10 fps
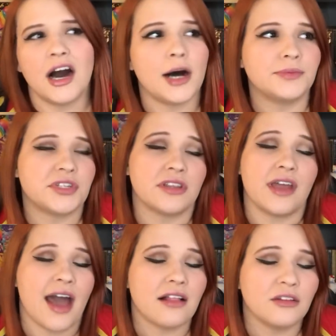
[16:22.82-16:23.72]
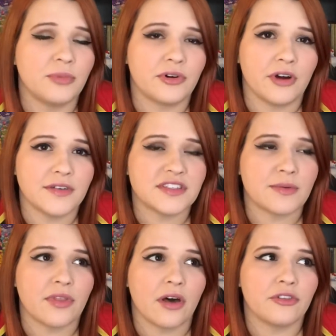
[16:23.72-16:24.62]
up to the caliber of
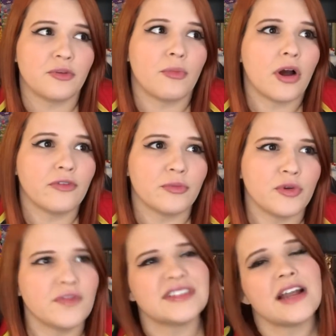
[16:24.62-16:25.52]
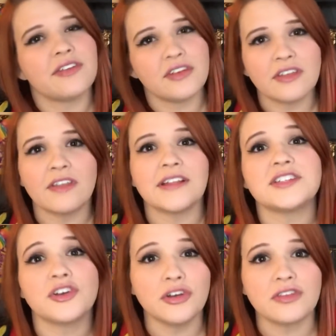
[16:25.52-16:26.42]
some of the other Marvel movies, and I think that
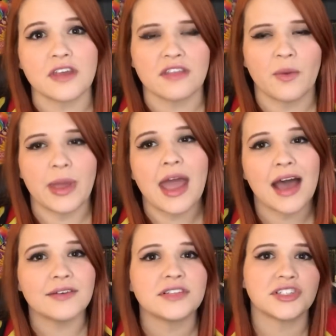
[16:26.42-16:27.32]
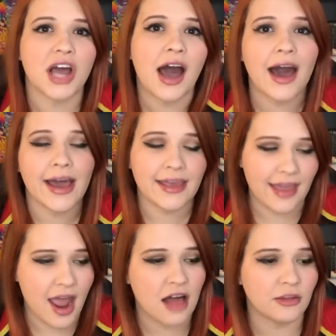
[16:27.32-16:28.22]
that's a good thing, that we have such high
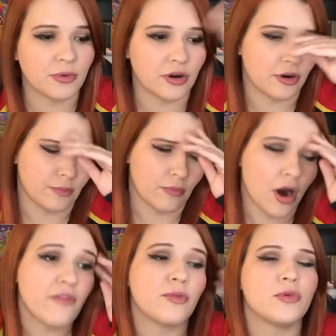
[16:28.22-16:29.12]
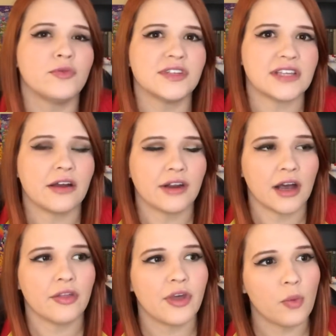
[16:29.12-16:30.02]
caliber Marvel movies out
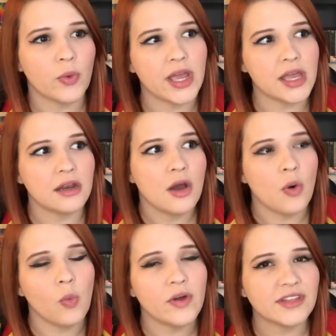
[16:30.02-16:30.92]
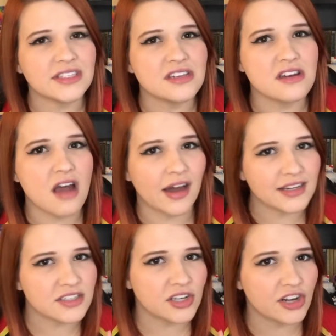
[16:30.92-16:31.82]
now, that when one that's
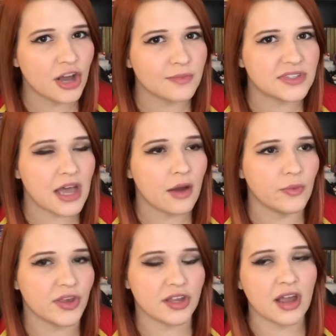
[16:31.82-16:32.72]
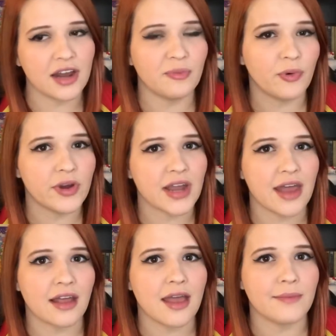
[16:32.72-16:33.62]
not as good comes out, we can kind of point
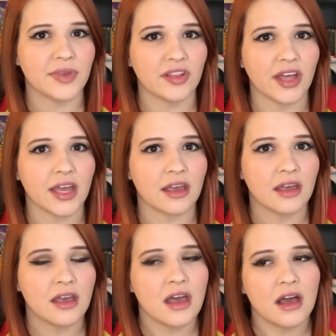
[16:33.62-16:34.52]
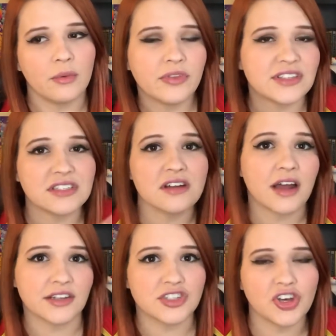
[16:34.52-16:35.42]
at it and be like, well, this is
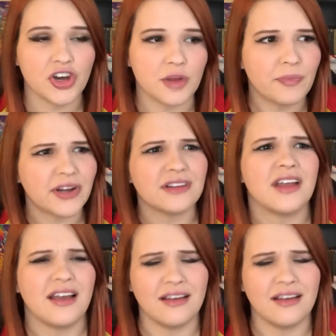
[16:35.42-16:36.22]
not as good, but